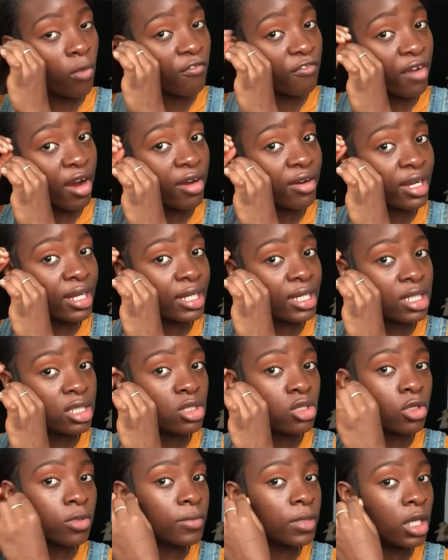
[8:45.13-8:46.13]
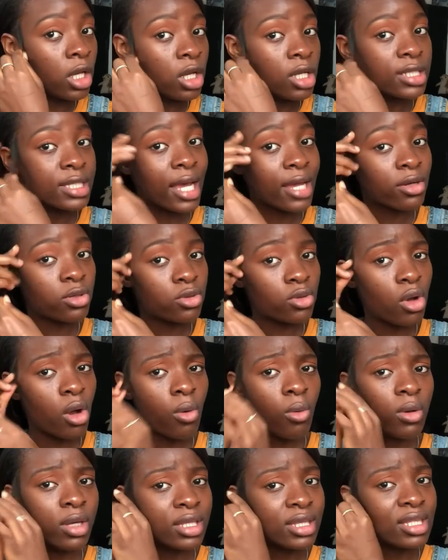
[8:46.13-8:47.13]
very little because I do
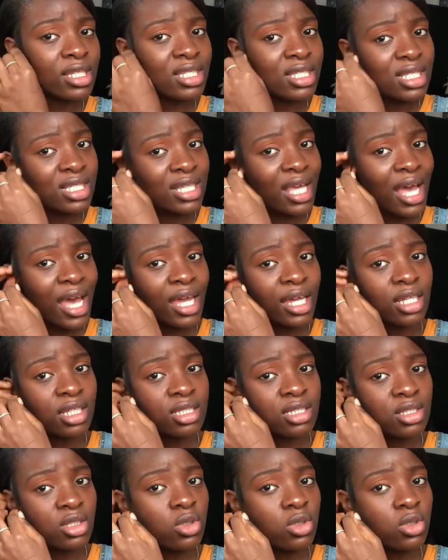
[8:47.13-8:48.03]
not want this side